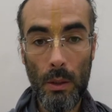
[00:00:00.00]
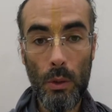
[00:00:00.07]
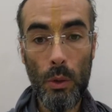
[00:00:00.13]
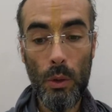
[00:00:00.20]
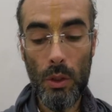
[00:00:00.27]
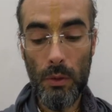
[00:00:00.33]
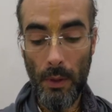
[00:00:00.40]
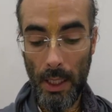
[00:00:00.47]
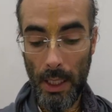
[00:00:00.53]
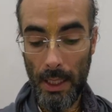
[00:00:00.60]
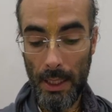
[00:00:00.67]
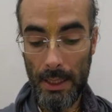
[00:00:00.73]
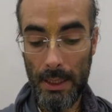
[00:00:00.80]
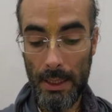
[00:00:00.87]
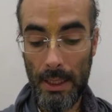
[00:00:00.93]

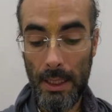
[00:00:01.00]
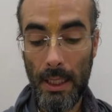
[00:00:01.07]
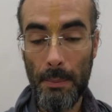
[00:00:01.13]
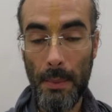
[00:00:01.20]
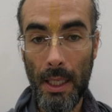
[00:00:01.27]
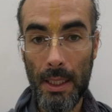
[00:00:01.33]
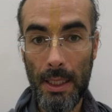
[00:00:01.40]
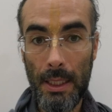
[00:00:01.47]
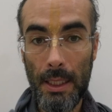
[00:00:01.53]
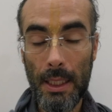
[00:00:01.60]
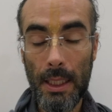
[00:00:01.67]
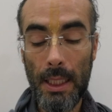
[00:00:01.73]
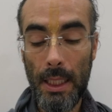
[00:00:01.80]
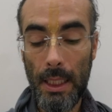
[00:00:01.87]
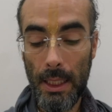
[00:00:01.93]
Ujvala Nilamani
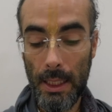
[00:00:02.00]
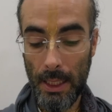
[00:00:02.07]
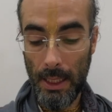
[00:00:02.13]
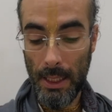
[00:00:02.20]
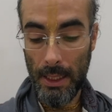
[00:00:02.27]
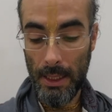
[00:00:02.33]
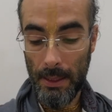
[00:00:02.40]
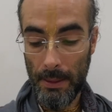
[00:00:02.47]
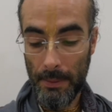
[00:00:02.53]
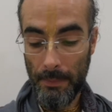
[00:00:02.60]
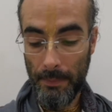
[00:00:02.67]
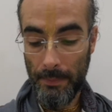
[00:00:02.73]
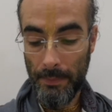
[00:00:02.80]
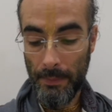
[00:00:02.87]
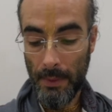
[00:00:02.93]
Kirana,
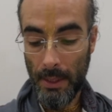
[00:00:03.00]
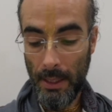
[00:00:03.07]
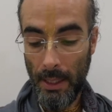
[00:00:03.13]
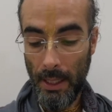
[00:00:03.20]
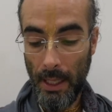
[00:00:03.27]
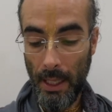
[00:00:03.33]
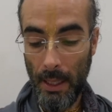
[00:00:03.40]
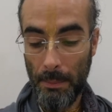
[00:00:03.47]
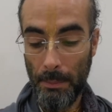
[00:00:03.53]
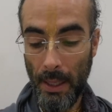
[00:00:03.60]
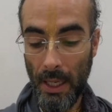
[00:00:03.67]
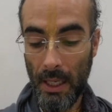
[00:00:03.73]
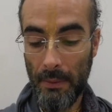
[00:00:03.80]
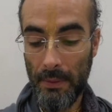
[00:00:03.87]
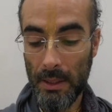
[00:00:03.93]
and
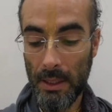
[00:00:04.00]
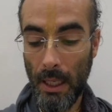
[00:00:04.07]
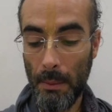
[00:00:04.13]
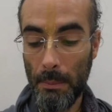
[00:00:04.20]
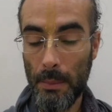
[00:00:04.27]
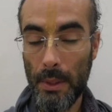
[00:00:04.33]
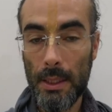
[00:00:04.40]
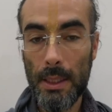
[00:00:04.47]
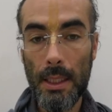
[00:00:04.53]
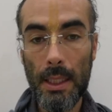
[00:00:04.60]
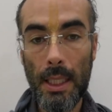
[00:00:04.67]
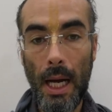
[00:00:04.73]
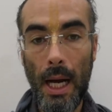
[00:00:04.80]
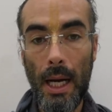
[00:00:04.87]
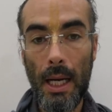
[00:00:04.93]
Bhagavatamrita
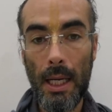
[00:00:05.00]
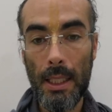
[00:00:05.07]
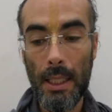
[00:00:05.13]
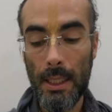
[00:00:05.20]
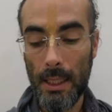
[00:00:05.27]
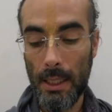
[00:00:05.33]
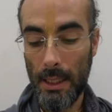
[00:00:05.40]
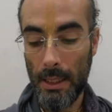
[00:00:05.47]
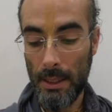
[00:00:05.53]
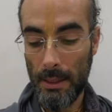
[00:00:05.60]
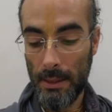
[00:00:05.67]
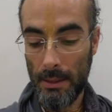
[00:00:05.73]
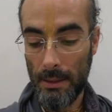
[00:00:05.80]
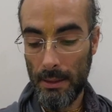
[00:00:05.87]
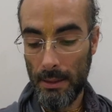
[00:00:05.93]
Kana.
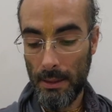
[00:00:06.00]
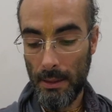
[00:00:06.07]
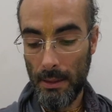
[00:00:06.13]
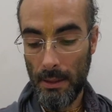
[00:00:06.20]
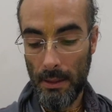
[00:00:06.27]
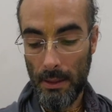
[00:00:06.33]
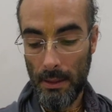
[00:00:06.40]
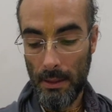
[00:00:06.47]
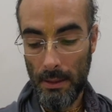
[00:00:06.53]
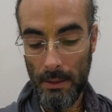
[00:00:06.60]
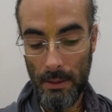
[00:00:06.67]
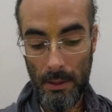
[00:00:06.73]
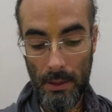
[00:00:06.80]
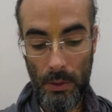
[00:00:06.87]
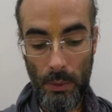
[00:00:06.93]

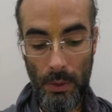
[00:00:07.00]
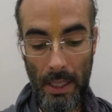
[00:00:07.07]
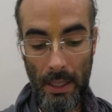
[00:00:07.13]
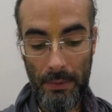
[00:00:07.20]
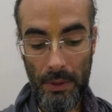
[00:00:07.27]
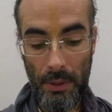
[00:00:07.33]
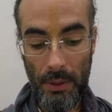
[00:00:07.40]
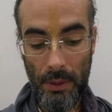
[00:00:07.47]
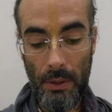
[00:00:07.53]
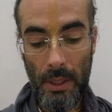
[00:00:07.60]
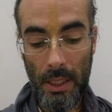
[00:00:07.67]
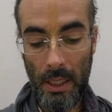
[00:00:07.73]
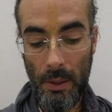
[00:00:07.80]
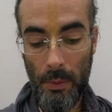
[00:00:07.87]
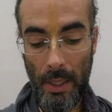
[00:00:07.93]
Soon after,
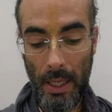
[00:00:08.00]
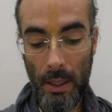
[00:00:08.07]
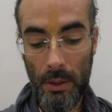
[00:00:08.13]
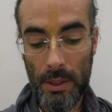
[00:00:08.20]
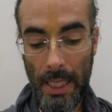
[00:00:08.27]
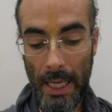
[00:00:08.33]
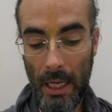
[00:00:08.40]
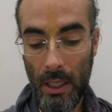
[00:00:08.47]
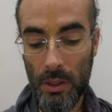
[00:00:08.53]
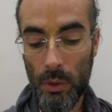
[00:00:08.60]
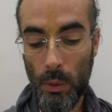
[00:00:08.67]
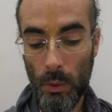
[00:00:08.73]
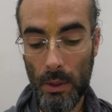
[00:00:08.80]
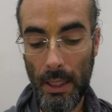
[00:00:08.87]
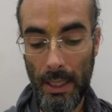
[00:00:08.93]
he renounced
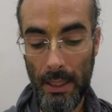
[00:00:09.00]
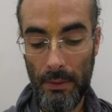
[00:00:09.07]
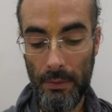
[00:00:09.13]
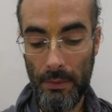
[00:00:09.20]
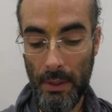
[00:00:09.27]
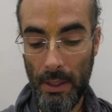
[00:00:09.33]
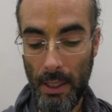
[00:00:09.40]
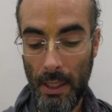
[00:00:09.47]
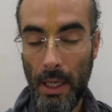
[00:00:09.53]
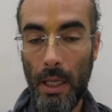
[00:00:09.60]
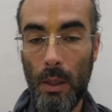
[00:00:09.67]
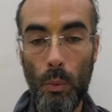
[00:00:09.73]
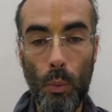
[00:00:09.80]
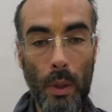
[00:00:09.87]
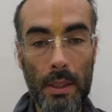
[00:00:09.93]
household life
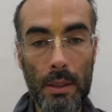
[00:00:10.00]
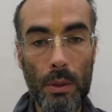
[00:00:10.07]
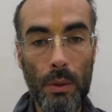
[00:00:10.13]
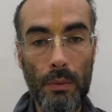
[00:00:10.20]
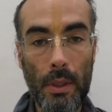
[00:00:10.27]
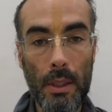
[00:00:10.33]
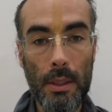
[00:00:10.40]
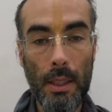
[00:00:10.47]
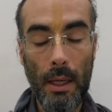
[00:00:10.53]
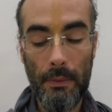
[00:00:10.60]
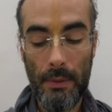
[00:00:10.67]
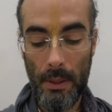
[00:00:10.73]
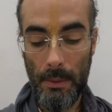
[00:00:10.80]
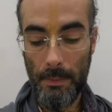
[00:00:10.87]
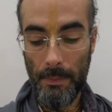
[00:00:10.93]
and went to
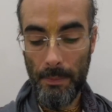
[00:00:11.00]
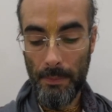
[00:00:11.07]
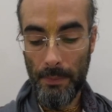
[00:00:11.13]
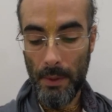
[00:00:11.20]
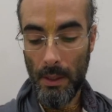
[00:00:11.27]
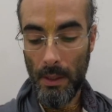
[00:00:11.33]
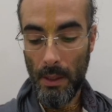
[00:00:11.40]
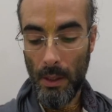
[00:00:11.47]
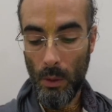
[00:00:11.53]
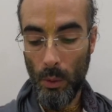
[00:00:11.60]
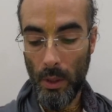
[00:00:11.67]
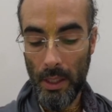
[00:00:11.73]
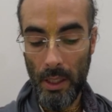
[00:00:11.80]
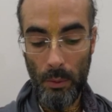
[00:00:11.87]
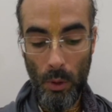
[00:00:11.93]
Vrindavan,
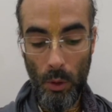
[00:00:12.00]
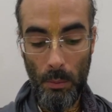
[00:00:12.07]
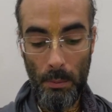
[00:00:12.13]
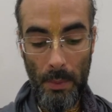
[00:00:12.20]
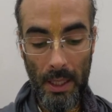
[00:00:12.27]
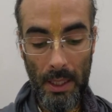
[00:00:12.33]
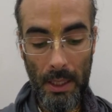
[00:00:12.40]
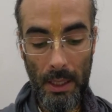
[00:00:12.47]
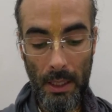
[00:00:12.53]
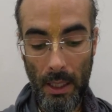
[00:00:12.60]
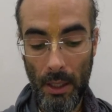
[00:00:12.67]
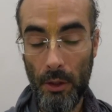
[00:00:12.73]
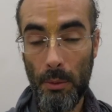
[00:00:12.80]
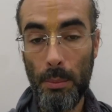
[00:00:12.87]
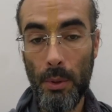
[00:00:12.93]
where he wrote many
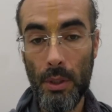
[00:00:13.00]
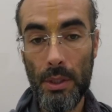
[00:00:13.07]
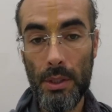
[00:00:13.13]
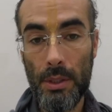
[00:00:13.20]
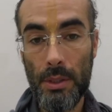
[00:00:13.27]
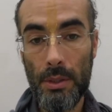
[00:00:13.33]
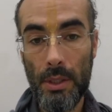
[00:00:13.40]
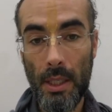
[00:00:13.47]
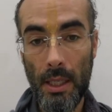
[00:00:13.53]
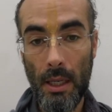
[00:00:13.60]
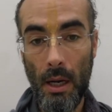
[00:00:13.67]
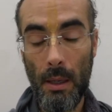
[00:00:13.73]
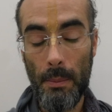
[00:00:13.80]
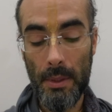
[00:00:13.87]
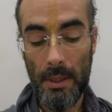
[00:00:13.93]
other books and
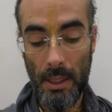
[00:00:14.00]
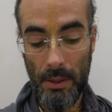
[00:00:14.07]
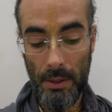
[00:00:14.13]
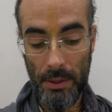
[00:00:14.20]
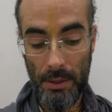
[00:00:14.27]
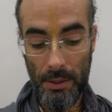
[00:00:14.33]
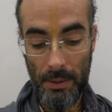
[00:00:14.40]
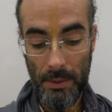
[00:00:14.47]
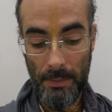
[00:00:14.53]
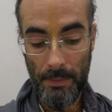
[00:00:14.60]
commentaries.